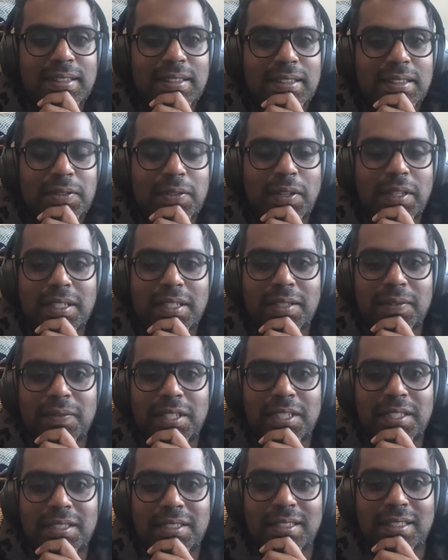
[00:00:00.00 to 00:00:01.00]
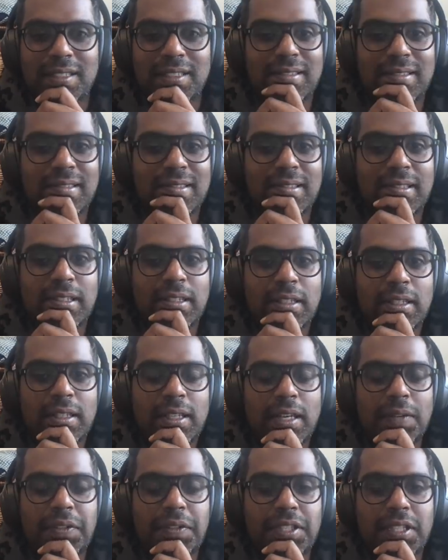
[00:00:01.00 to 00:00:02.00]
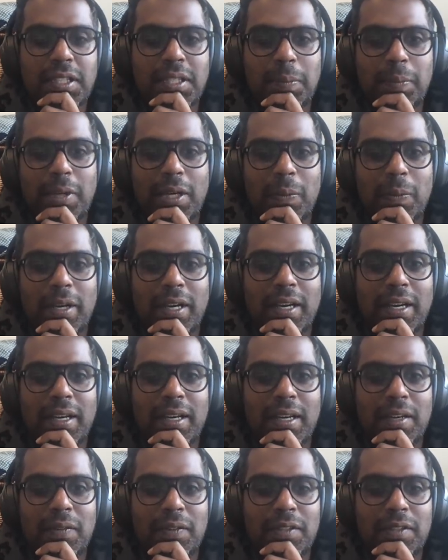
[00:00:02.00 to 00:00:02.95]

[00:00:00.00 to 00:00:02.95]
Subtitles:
It's very convincing. Have you seen the bit where